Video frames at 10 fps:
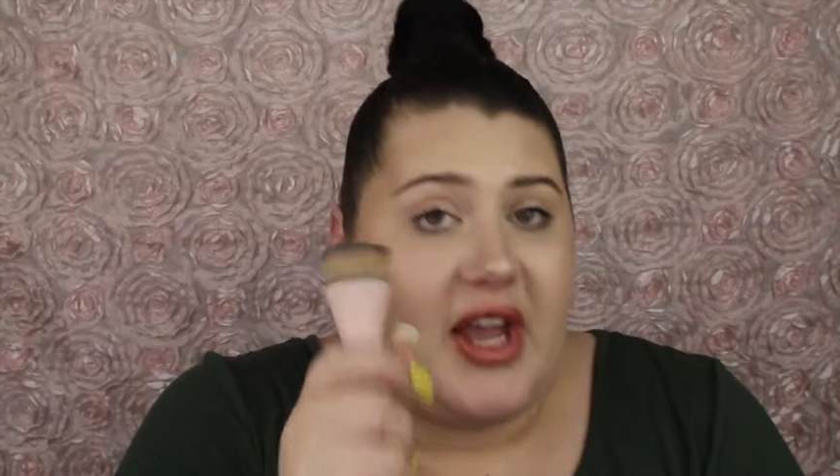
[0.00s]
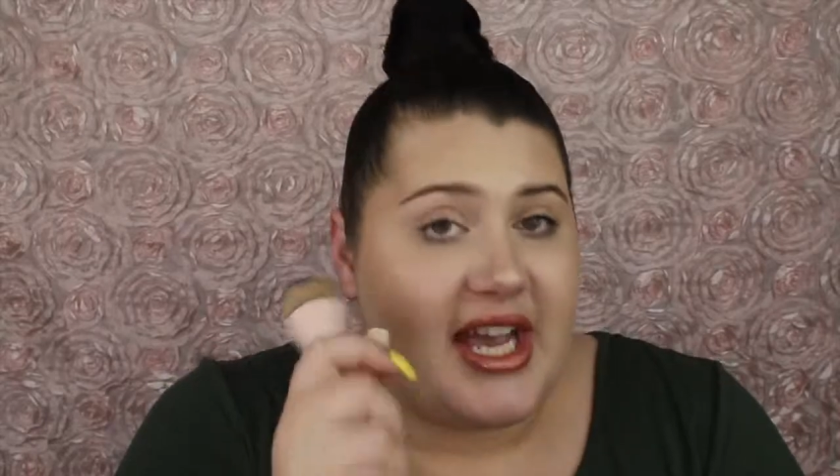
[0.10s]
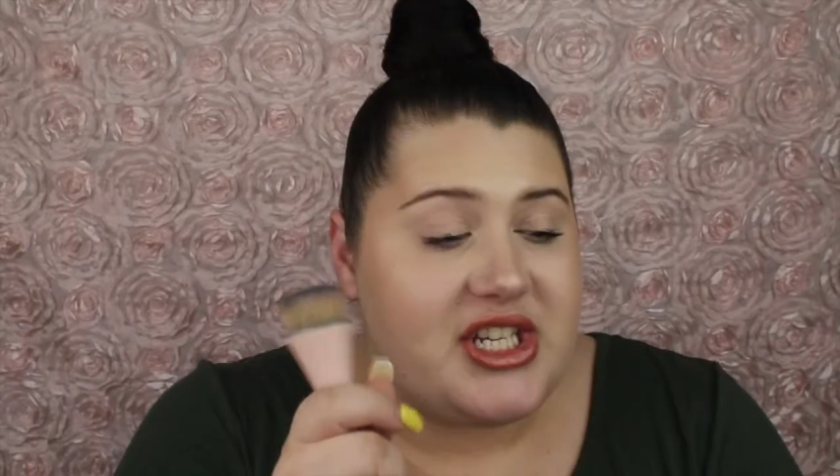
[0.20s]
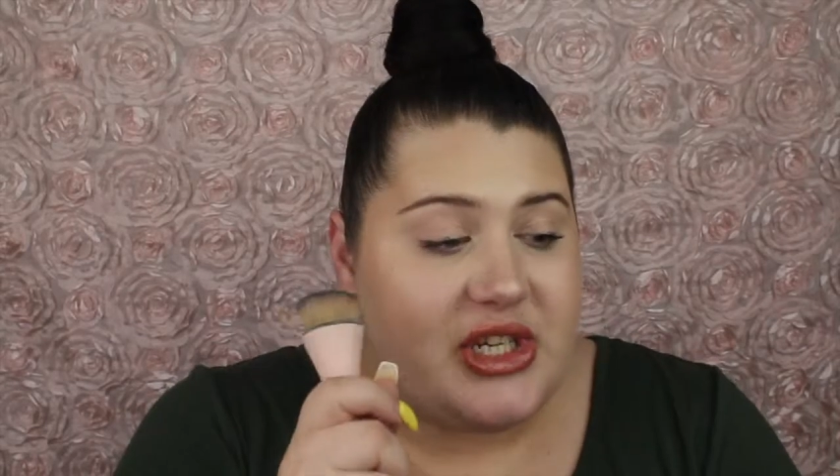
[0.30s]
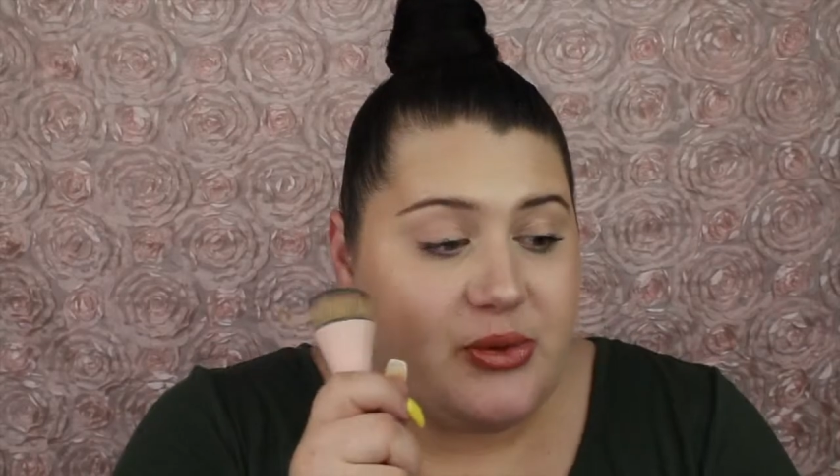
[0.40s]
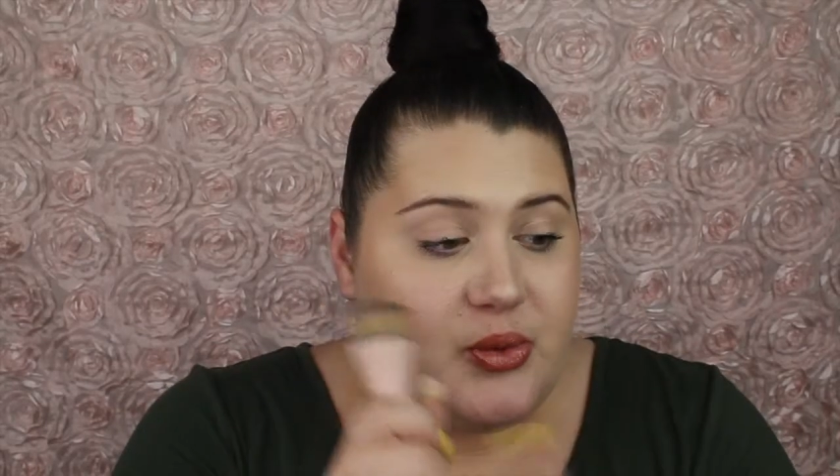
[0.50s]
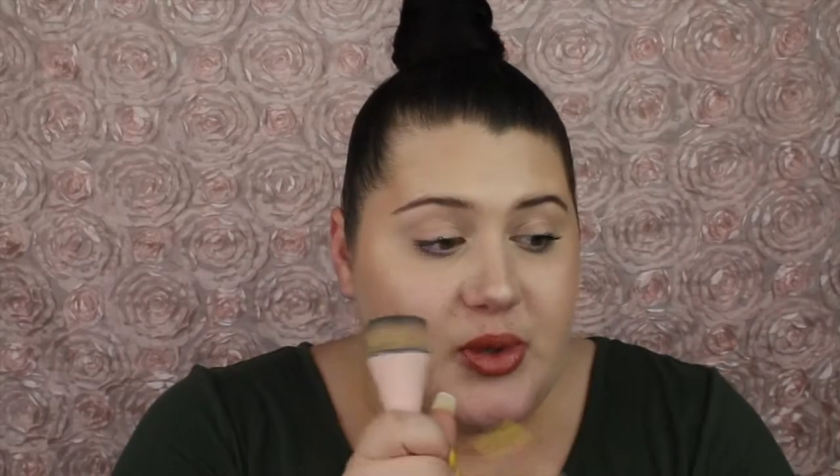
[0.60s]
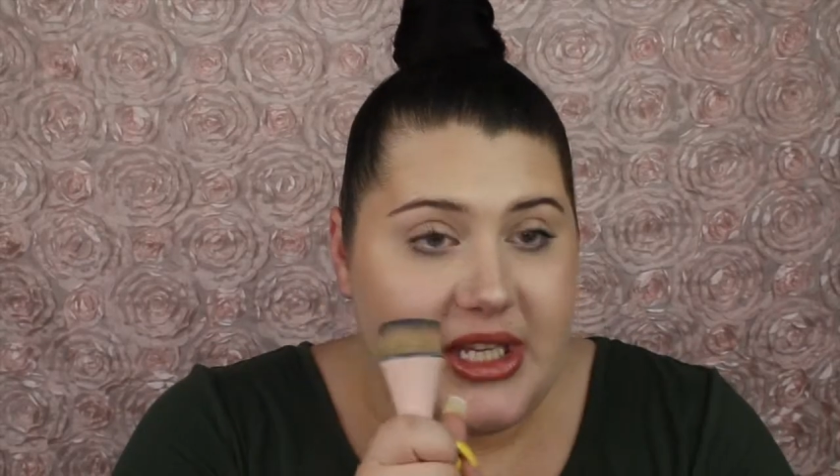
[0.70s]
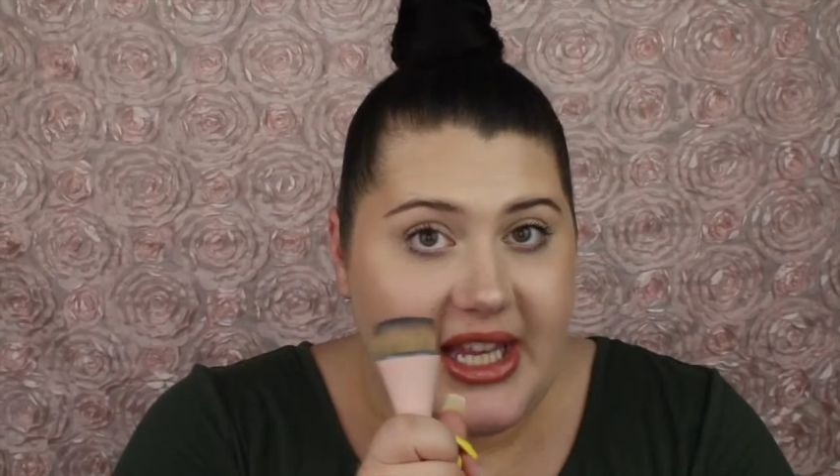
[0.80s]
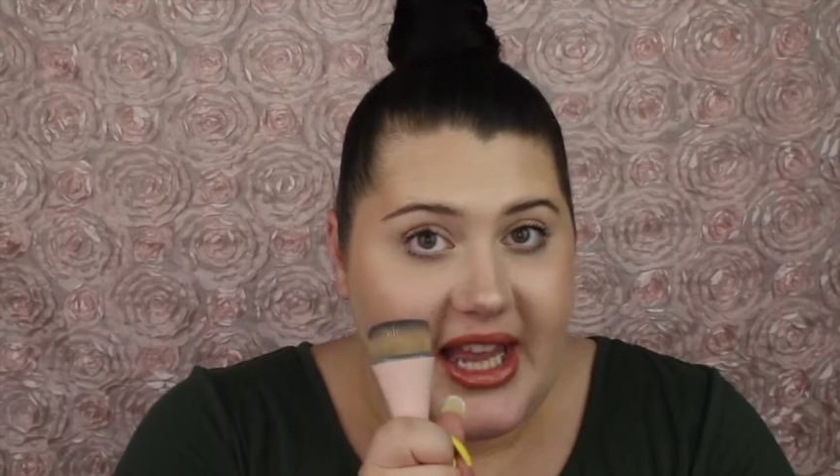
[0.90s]
I actually
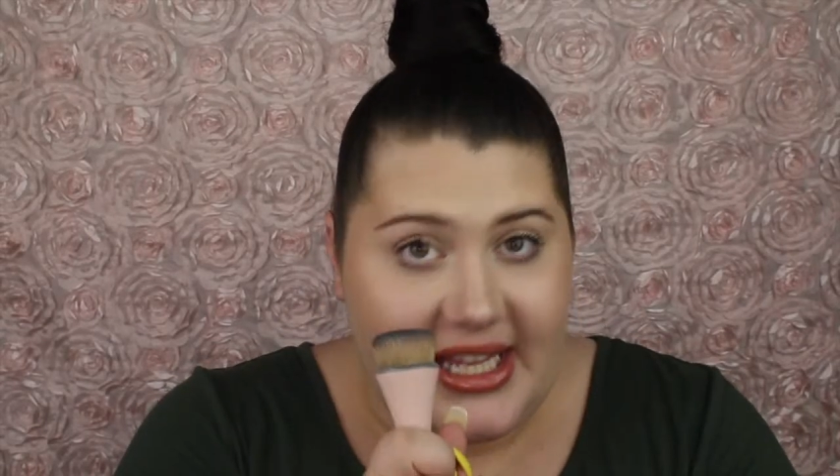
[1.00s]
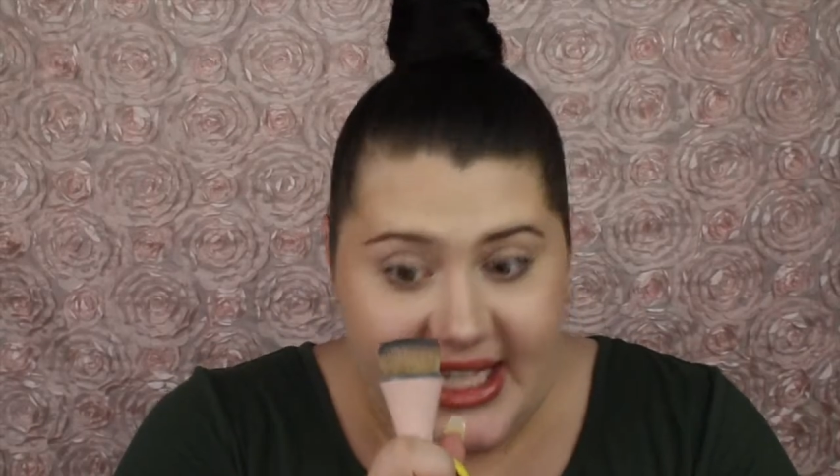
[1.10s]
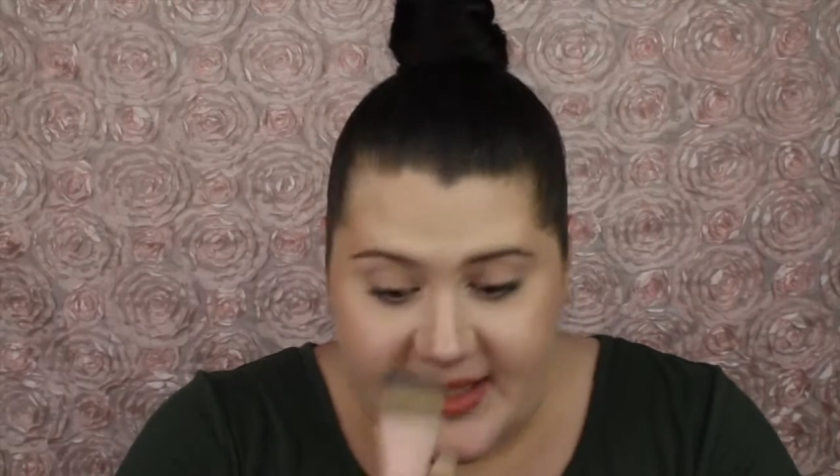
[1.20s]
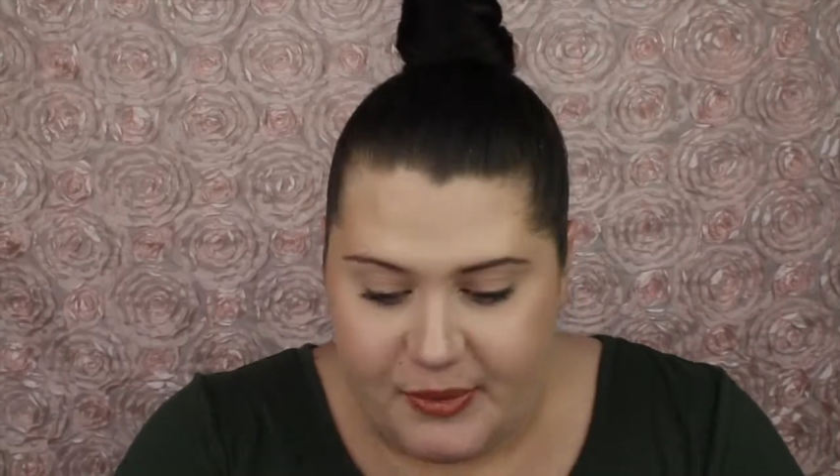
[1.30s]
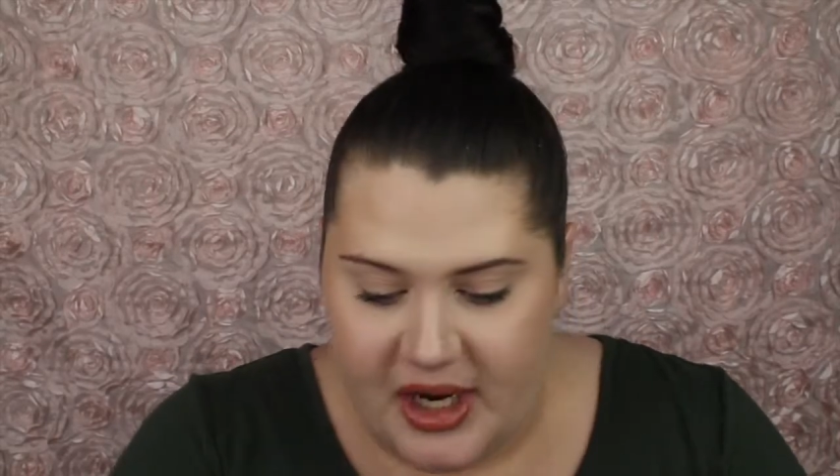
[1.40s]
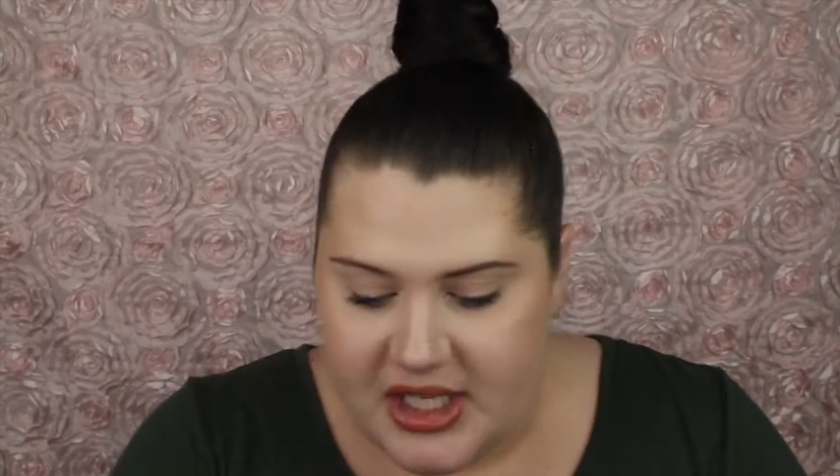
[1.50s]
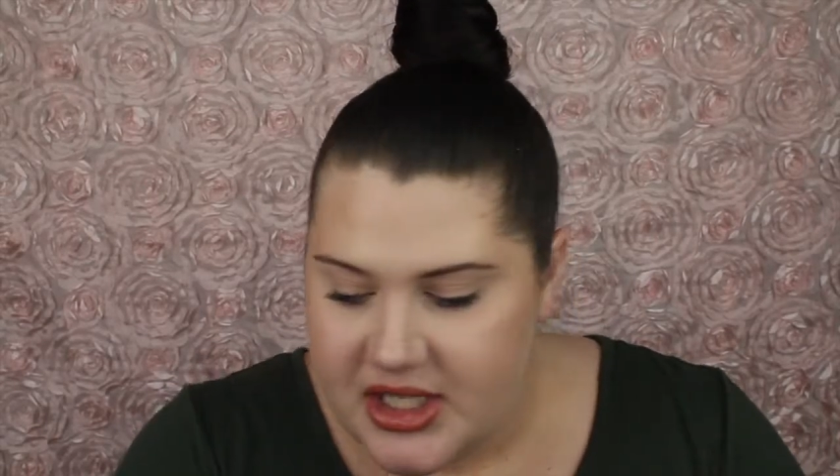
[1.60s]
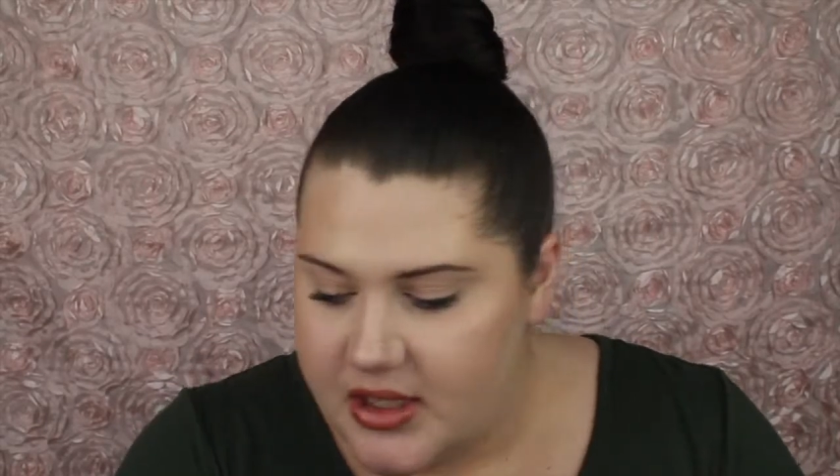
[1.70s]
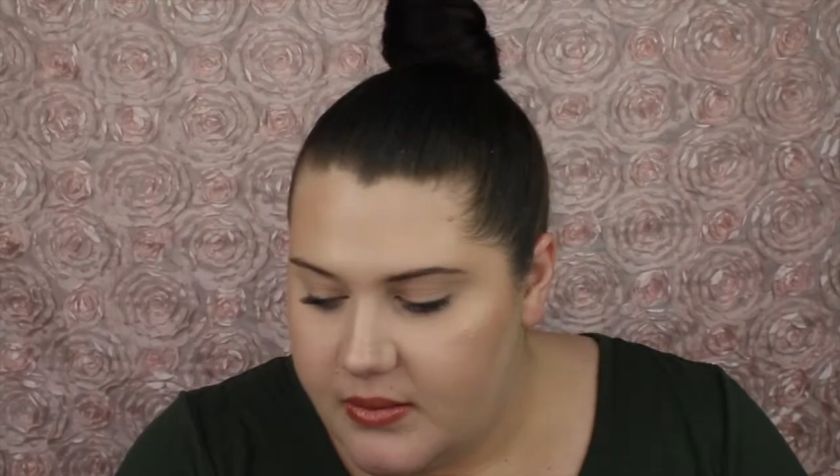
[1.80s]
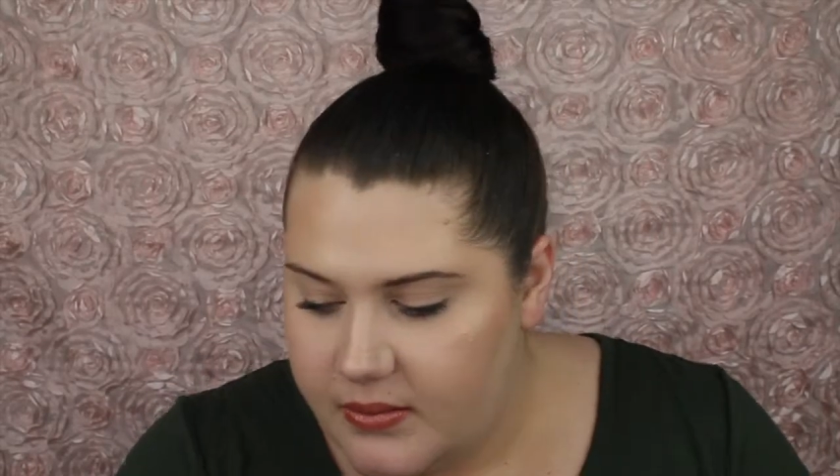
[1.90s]
really like this brush.